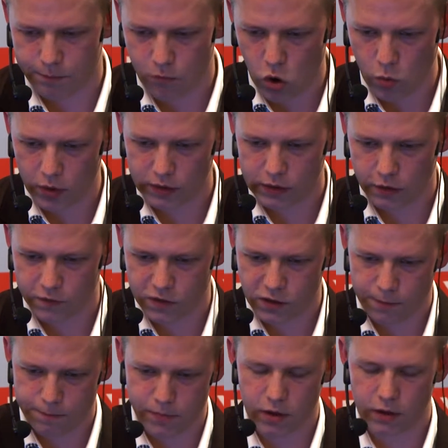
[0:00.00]
moment of
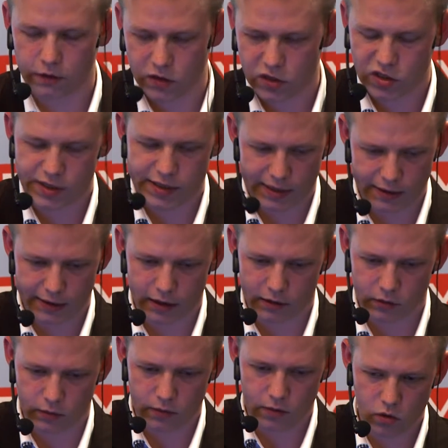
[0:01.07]
submitting this
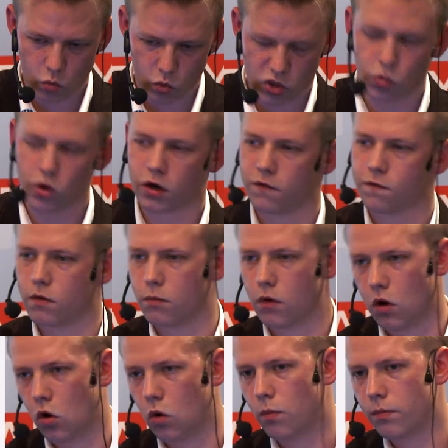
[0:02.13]
ticket was working from
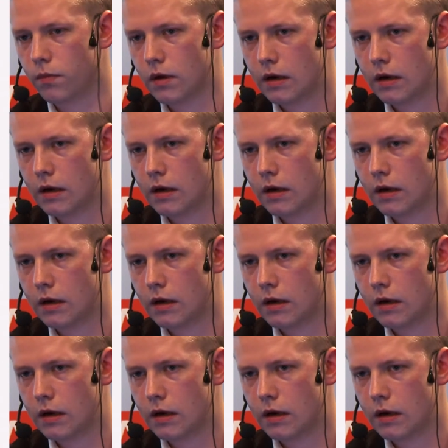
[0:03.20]
home.